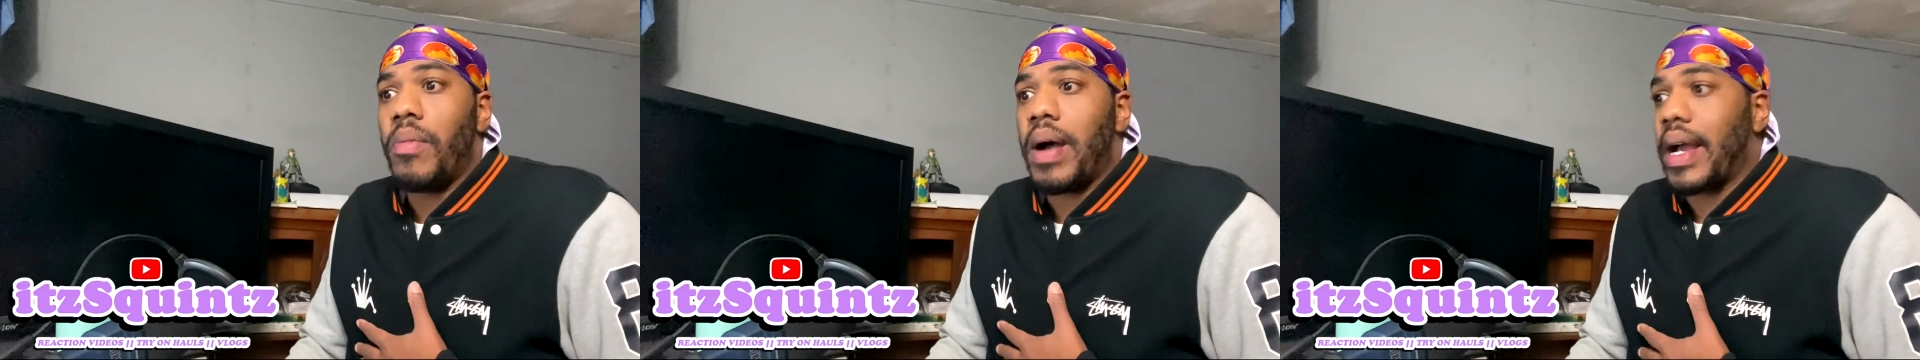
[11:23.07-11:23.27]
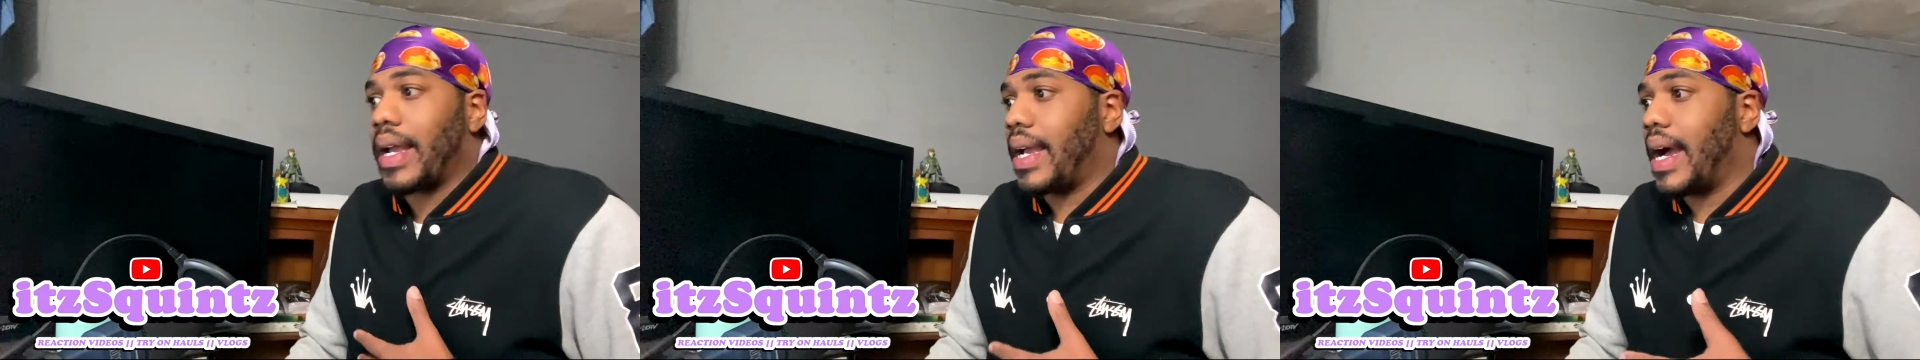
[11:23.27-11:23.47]

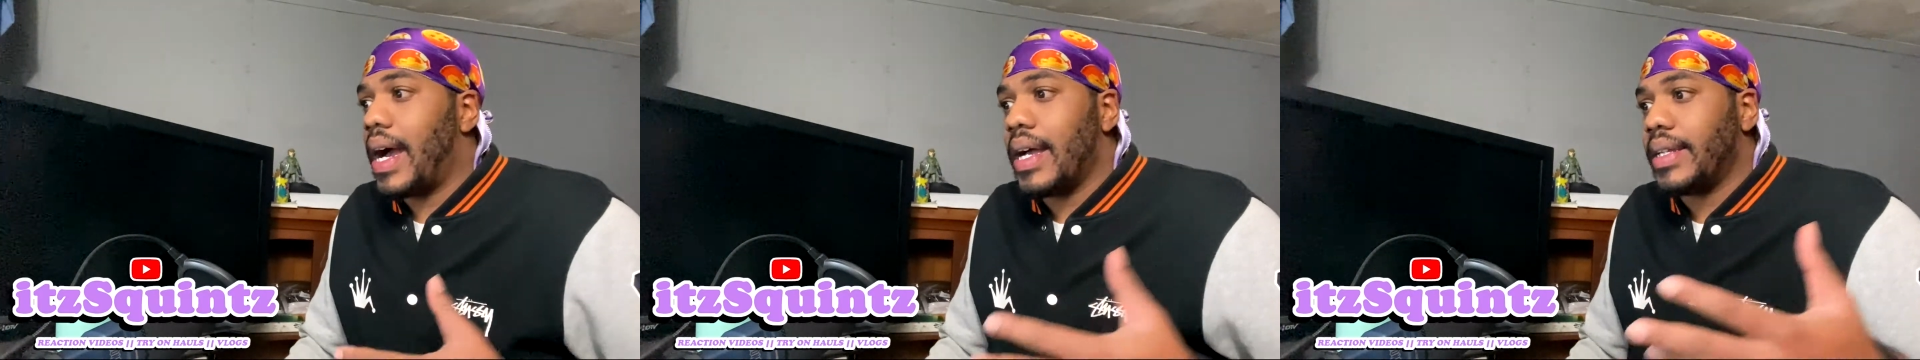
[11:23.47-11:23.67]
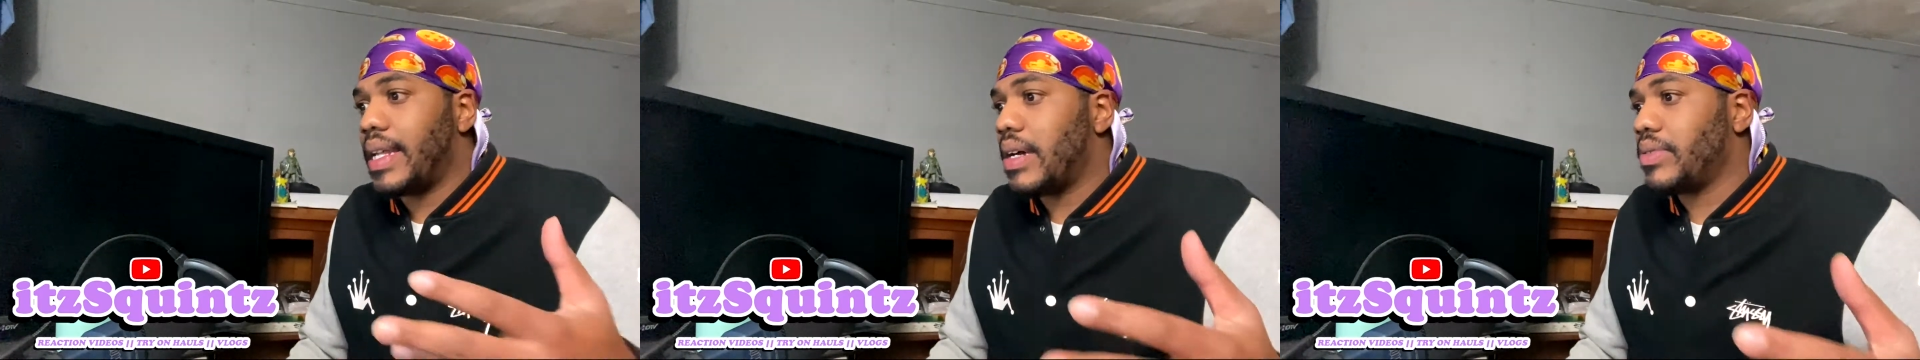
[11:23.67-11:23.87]
my
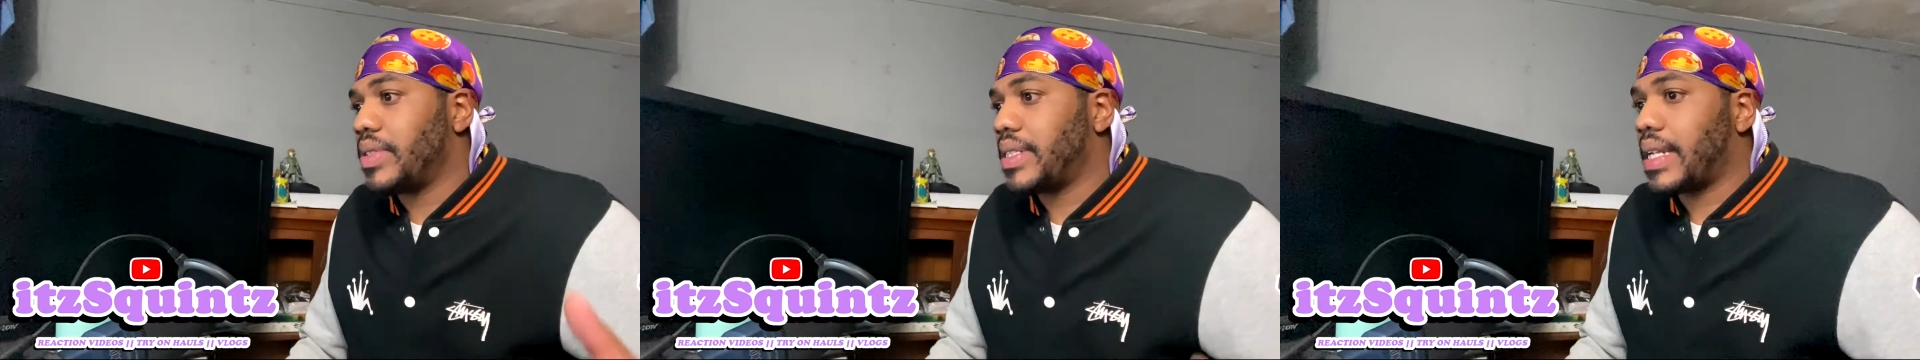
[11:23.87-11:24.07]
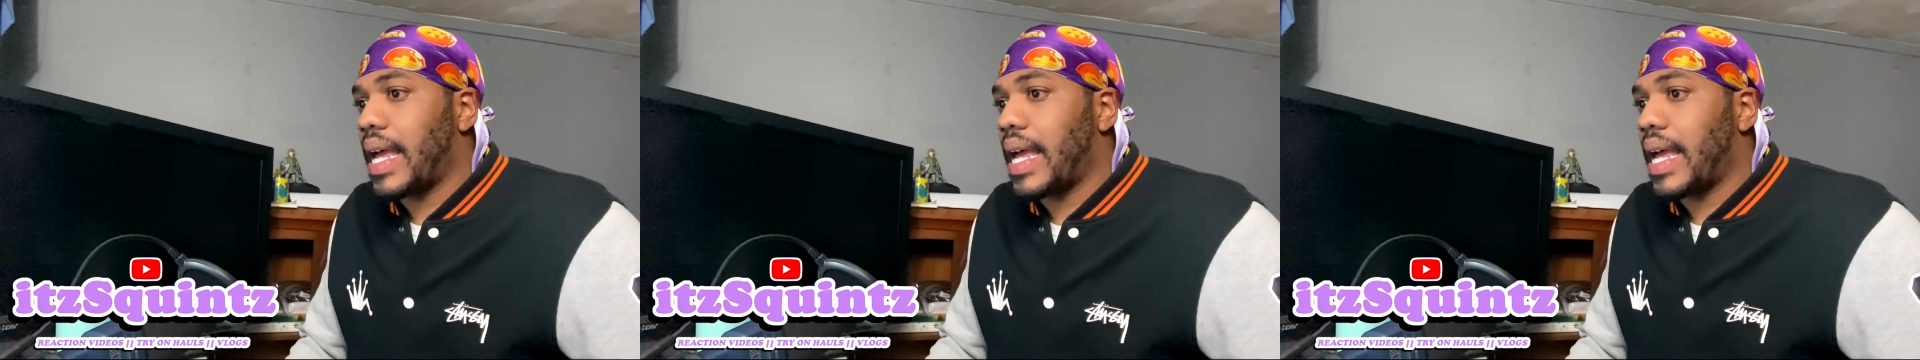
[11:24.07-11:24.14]
God, that was,